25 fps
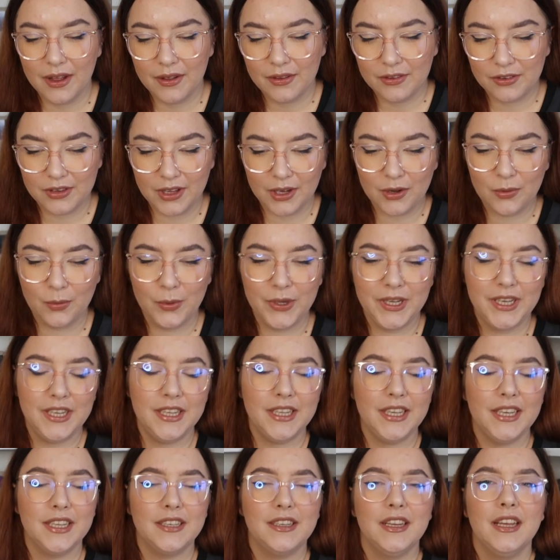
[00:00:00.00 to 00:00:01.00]
started
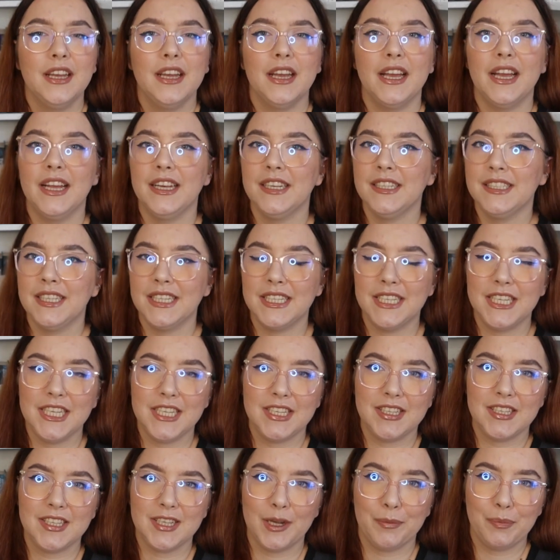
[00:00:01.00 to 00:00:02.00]
reading it, and didn't
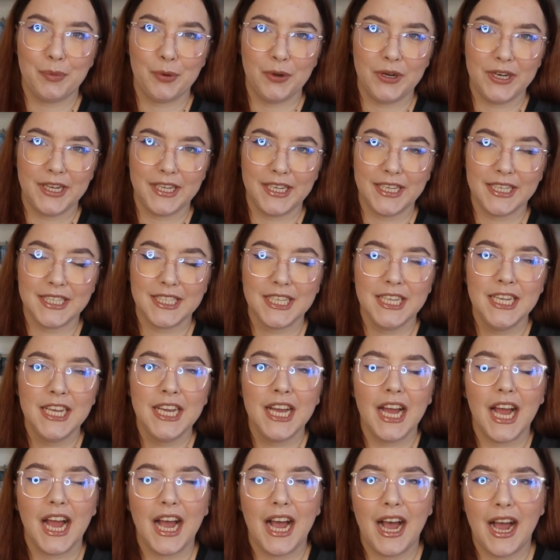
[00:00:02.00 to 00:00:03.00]
stop reading it.
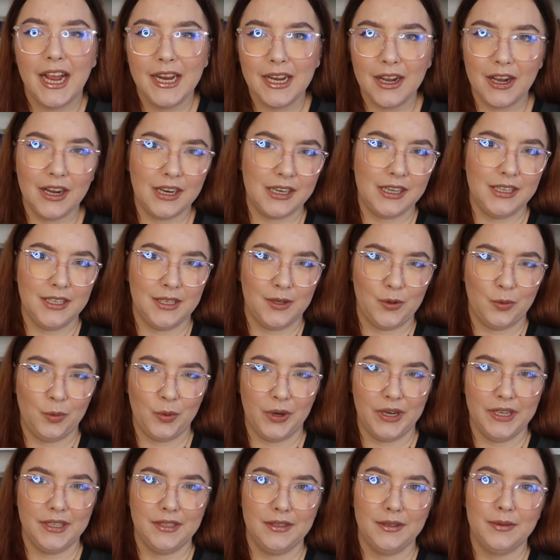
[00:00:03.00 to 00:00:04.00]
I ugly
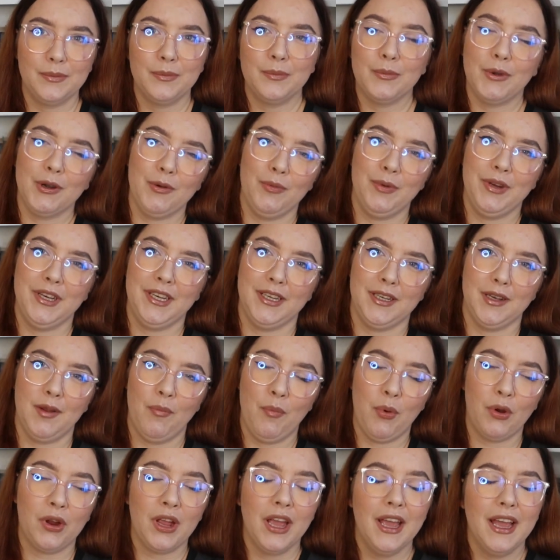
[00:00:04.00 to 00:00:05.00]
cried while reading the
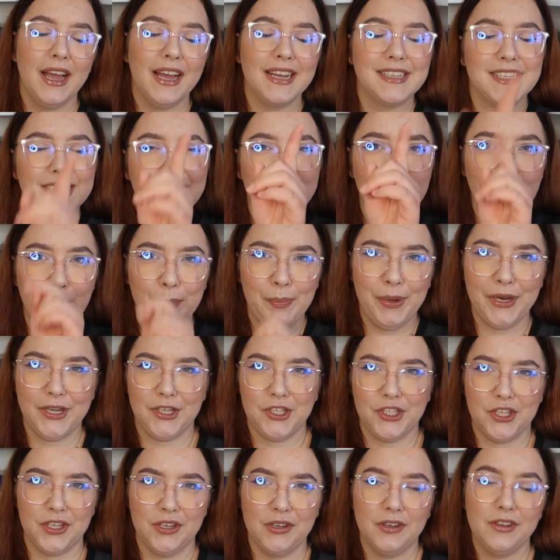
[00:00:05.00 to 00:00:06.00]
book. I take a
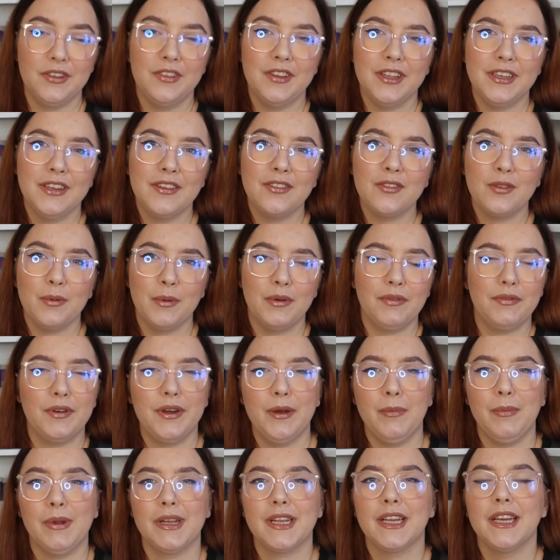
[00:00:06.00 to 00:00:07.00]
picture and send this to my
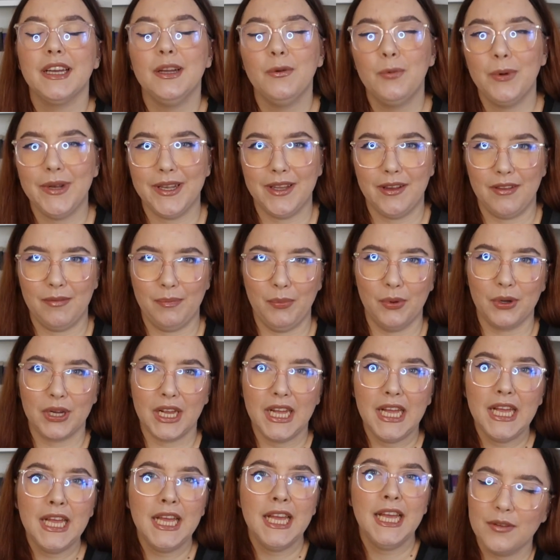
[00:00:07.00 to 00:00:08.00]
friend, and like, read this book.
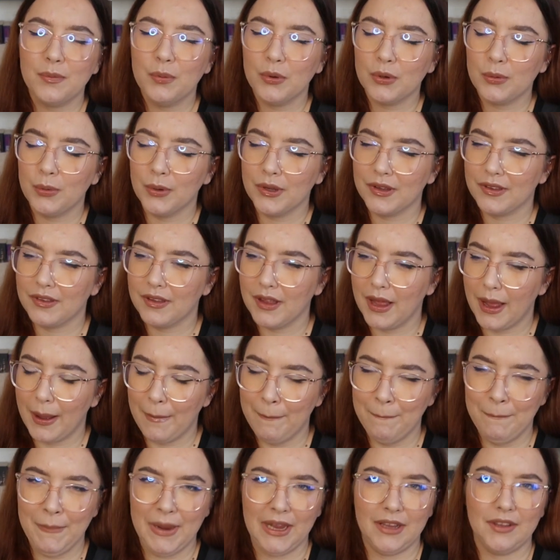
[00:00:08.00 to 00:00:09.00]
This book was
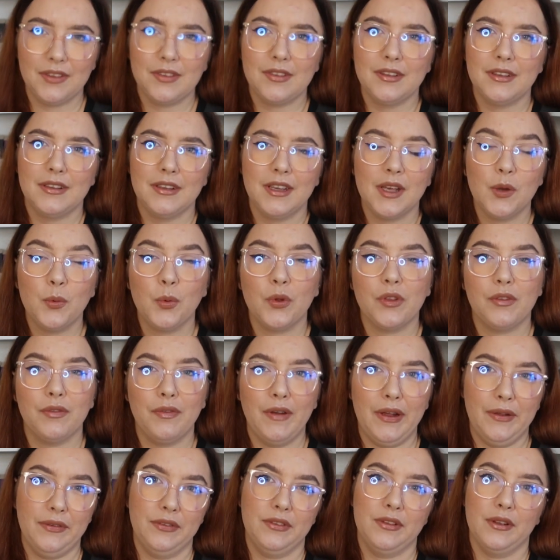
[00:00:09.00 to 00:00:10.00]
amazing. It was
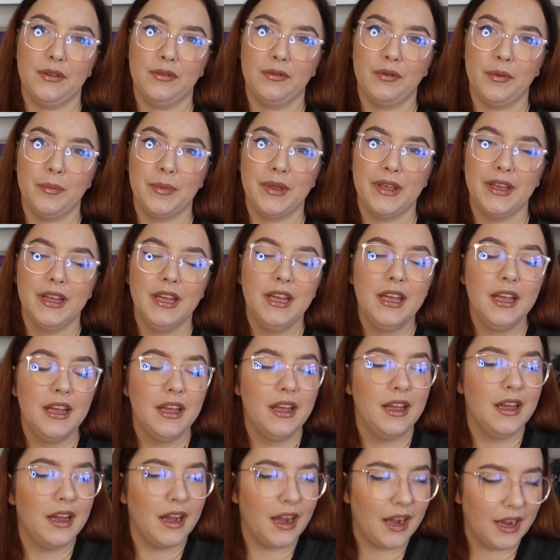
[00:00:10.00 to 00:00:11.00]
5 stars for me.
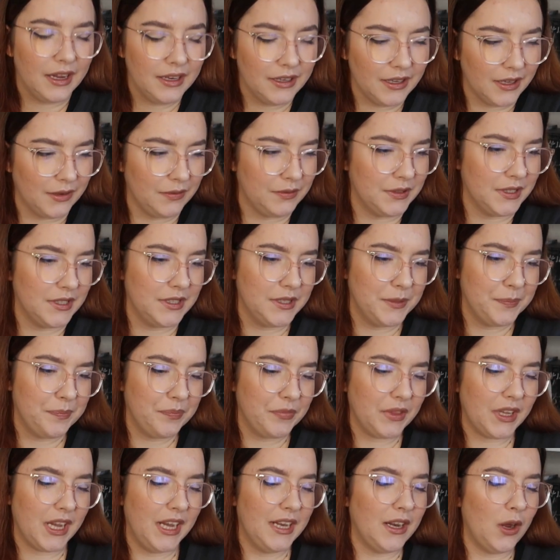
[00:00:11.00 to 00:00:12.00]
I loved it.
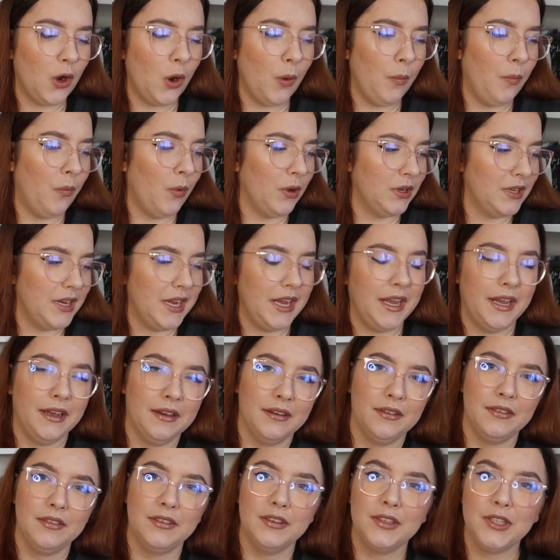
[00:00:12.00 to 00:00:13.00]
And I hope one
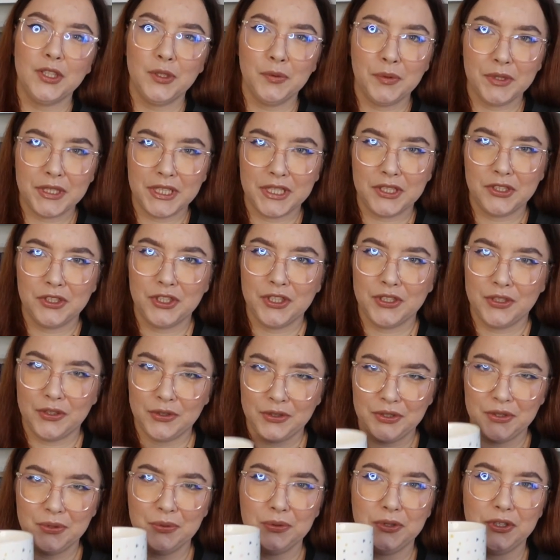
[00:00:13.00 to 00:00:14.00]
day you will get
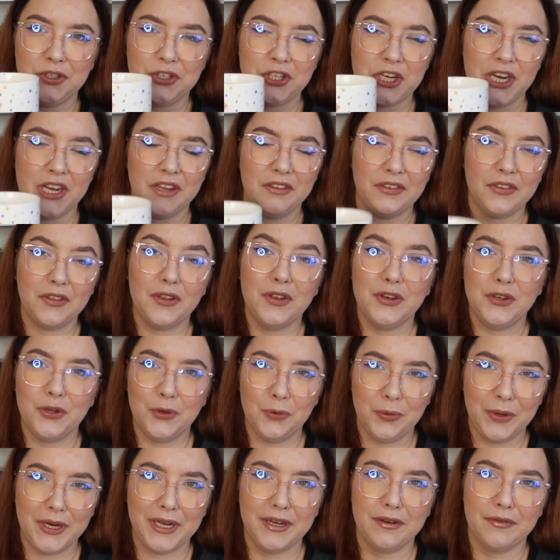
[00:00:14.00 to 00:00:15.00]
the chance
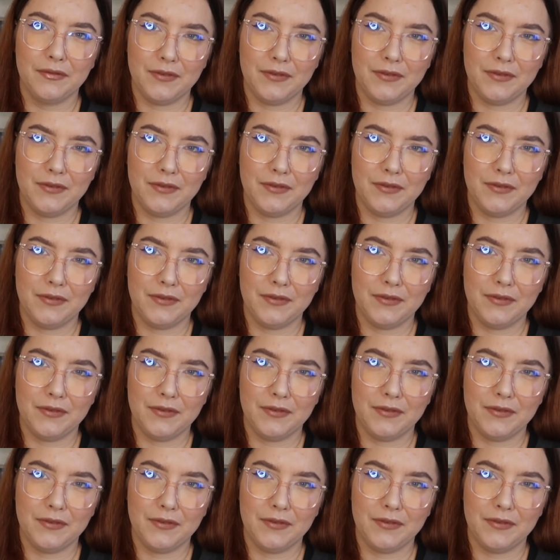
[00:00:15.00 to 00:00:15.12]
to read